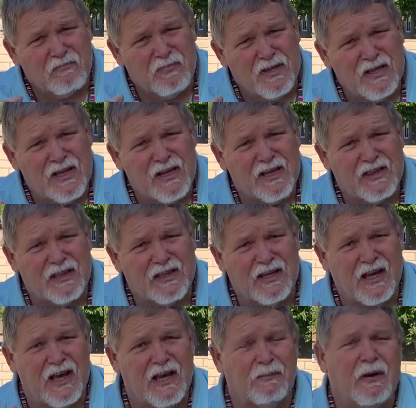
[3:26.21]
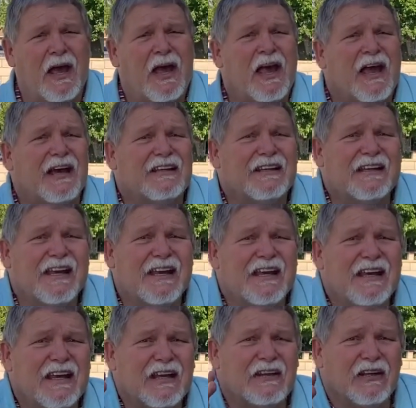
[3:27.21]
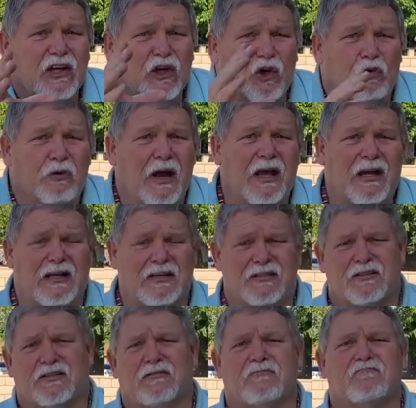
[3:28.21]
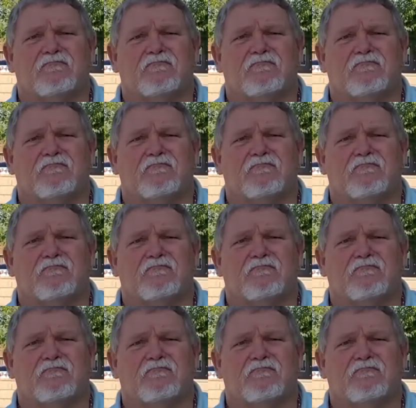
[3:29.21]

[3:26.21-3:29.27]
being in the game and getting the credit